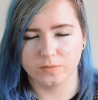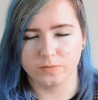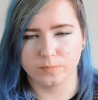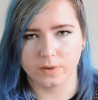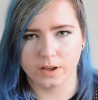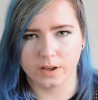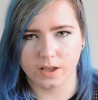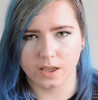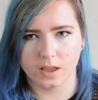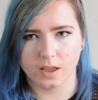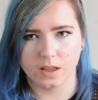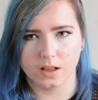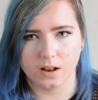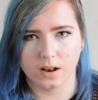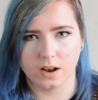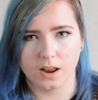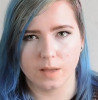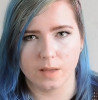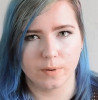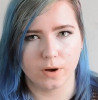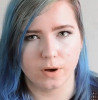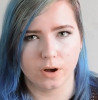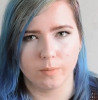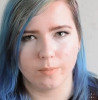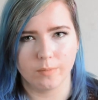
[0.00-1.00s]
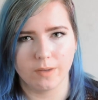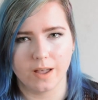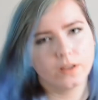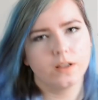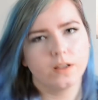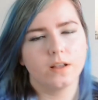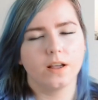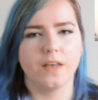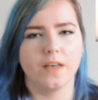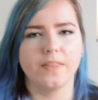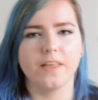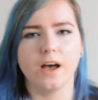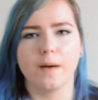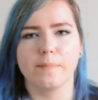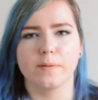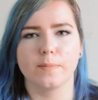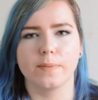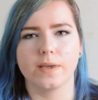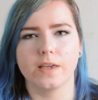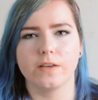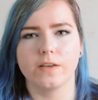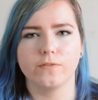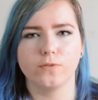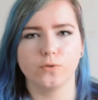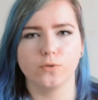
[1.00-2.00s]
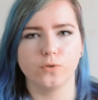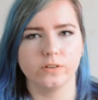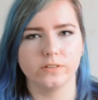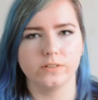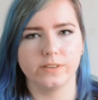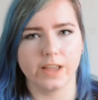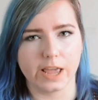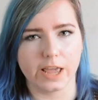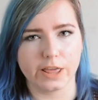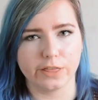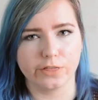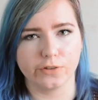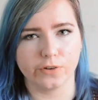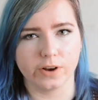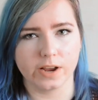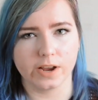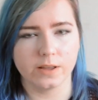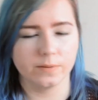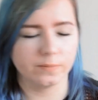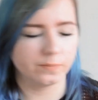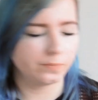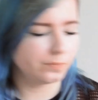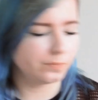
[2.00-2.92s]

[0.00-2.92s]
my lip balm, and that'll be me for day 3.